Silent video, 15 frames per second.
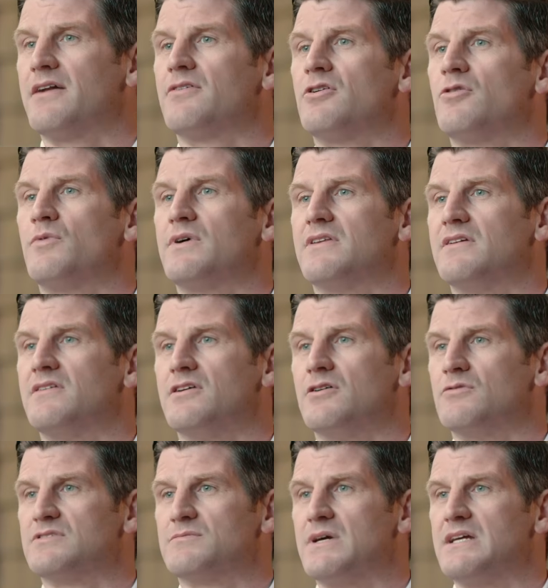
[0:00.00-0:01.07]
don't know what the deal
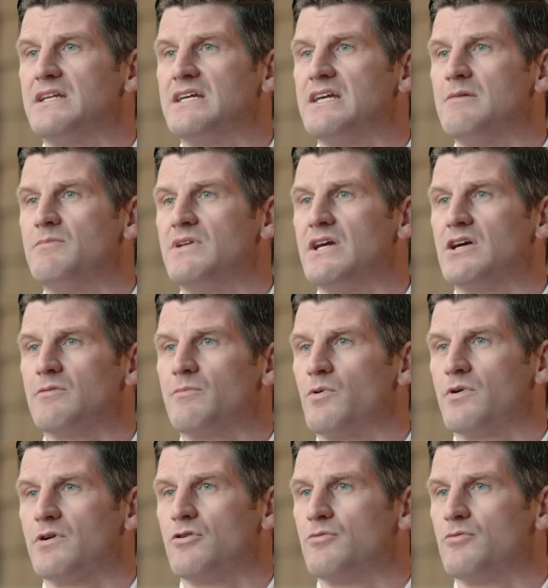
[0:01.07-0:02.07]
was made to keep the airport